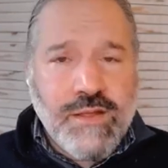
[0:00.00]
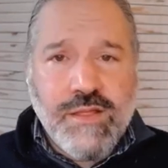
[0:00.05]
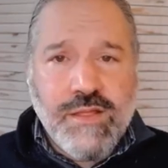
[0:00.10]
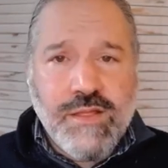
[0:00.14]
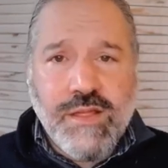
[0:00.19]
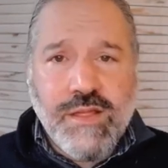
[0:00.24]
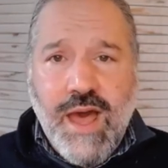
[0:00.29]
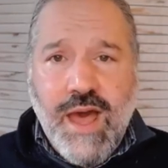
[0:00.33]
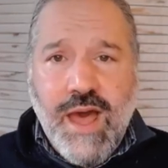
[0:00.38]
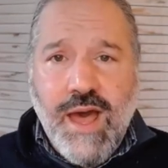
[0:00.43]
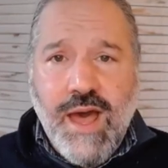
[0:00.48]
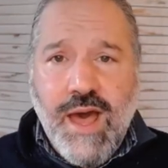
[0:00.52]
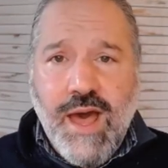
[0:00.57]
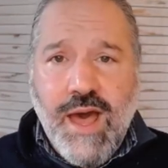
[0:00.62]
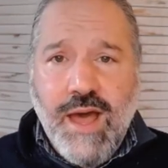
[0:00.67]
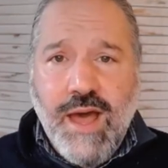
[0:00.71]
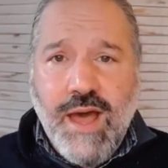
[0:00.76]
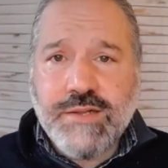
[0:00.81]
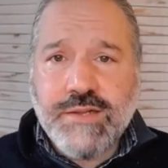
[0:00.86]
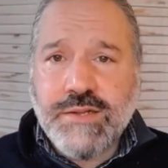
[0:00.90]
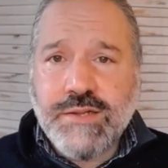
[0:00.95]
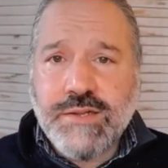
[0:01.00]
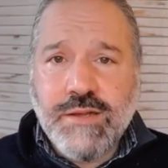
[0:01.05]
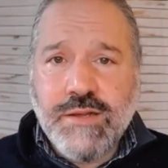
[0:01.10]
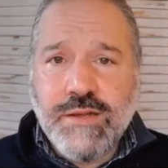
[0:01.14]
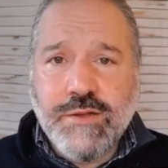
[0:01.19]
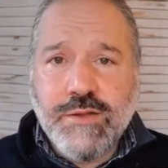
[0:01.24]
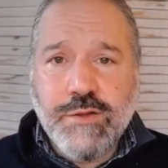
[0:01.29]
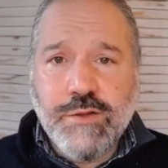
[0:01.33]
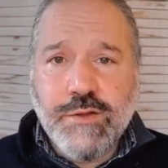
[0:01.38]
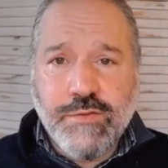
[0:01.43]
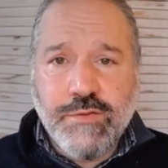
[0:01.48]
that
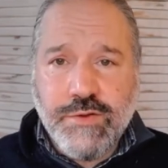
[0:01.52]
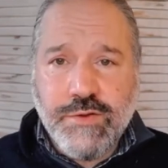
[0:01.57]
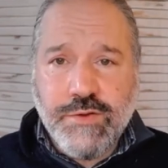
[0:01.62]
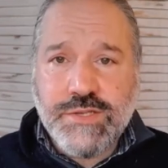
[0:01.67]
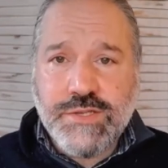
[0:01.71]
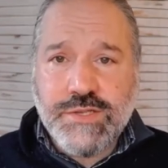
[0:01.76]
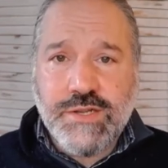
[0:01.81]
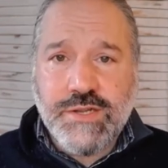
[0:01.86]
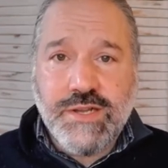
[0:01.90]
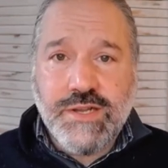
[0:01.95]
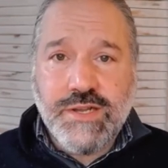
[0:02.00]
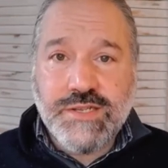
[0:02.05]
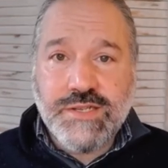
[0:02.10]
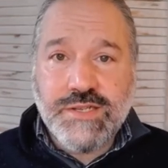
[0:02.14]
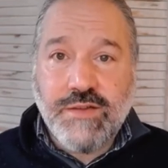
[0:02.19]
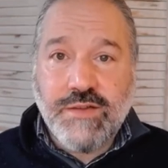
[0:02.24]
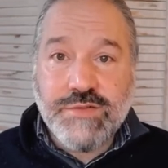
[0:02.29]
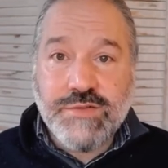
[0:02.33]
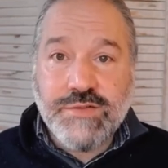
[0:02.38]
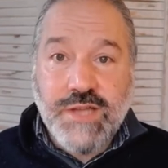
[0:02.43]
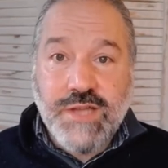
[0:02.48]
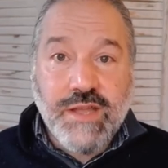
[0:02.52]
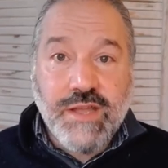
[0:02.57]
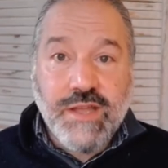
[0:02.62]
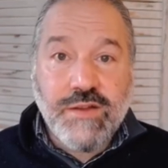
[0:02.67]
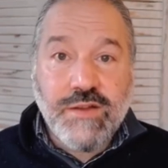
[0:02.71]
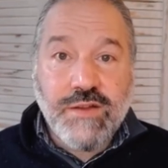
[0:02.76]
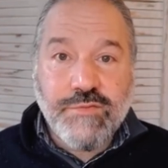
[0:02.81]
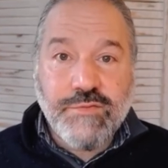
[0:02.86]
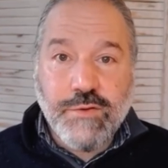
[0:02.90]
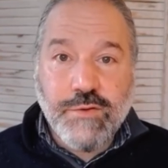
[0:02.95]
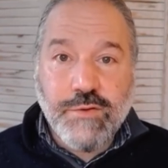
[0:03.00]
universities have
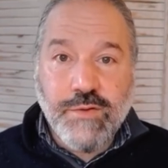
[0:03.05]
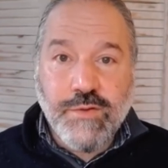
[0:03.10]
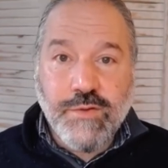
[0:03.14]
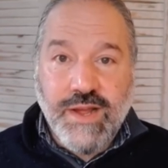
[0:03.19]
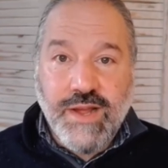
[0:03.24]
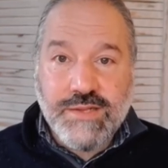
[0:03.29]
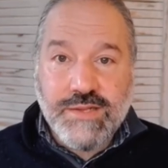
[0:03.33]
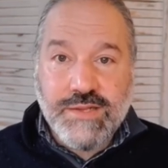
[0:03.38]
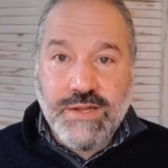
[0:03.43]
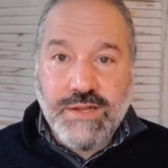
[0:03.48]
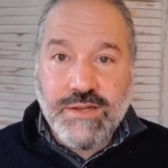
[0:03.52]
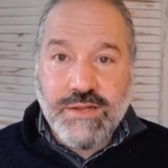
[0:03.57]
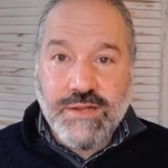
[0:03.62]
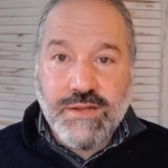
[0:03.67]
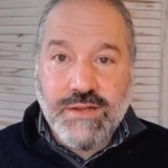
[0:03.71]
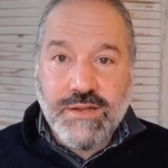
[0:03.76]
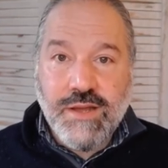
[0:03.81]
taken for granted